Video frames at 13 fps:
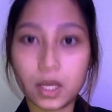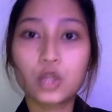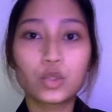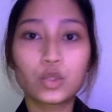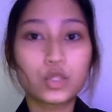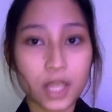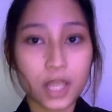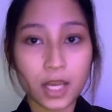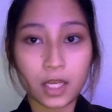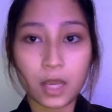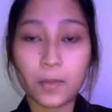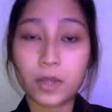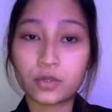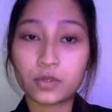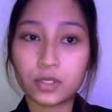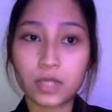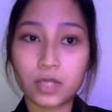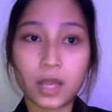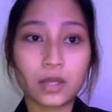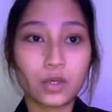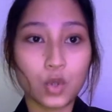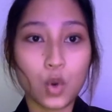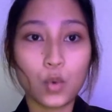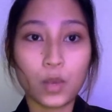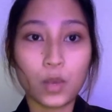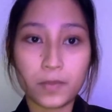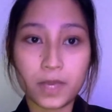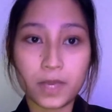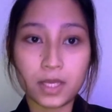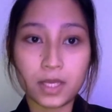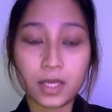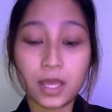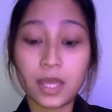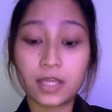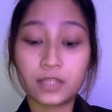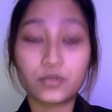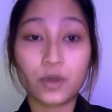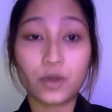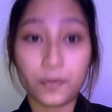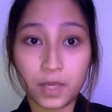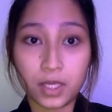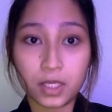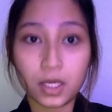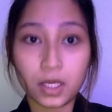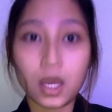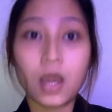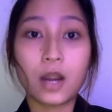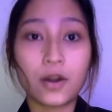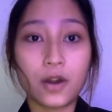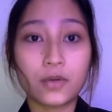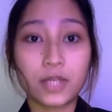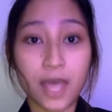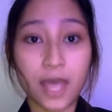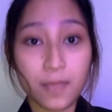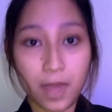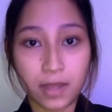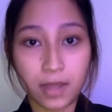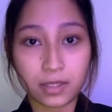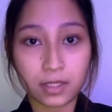to check and make sure that no webbing is wrapping around the headband.